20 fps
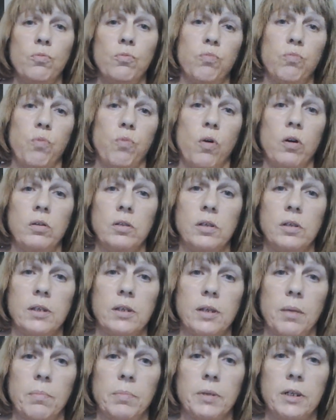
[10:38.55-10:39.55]
want
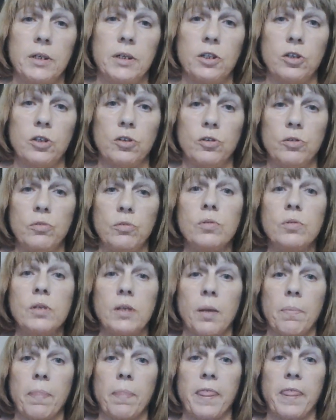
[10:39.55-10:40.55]
somebody to do
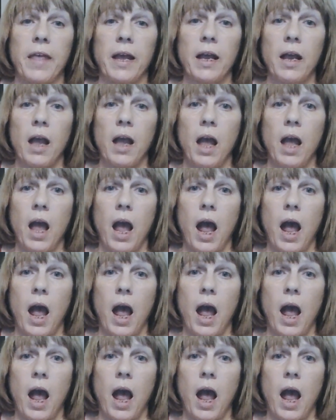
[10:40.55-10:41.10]
something